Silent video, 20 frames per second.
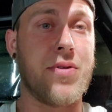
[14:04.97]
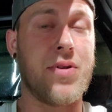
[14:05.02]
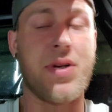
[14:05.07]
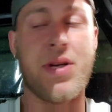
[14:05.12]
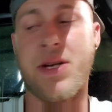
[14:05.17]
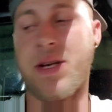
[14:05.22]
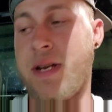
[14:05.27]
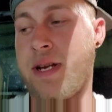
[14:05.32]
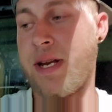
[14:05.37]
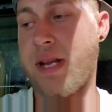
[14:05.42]

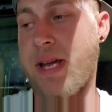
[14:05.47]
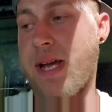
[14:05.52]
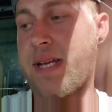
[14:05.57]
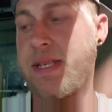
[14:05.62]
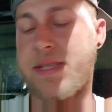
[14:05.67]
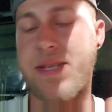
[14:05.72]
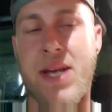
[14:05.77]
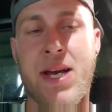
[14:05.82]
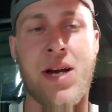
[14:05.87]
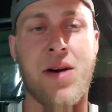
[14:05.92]
And then it
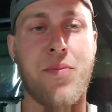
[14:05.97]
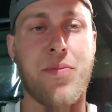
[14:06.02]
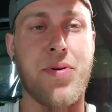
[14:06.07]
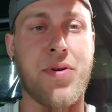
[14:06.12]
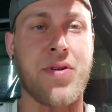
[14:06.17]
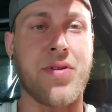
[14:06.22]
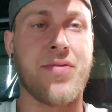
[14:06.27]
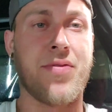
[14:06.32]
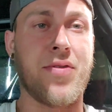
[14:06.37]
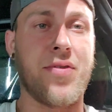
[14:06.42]
has
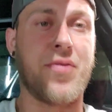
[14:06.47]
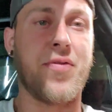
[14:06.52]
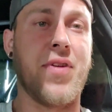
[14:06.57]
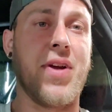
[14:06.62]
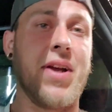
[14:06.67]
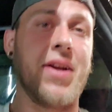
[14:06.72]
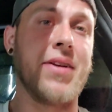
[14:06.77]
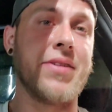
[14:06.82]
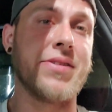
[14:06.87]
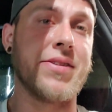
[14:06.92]
outputs for
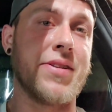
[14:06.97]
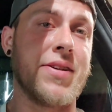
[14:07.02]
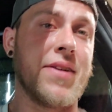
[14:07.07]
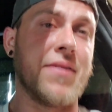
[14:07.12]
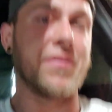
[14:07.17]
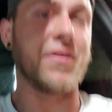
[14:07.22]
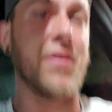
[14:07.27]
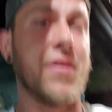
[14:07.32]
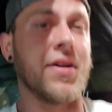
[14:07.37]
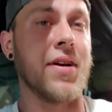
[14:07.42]
fans and
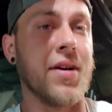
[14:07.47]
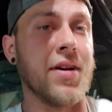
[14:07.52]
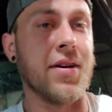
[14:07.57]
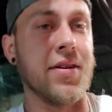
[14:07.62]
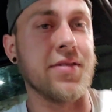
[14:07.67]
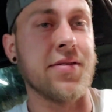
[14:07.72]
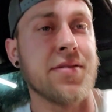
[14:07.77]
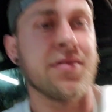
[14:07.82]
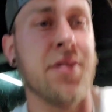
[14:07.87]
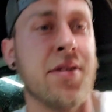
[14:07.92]
everything
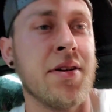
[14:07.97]
else.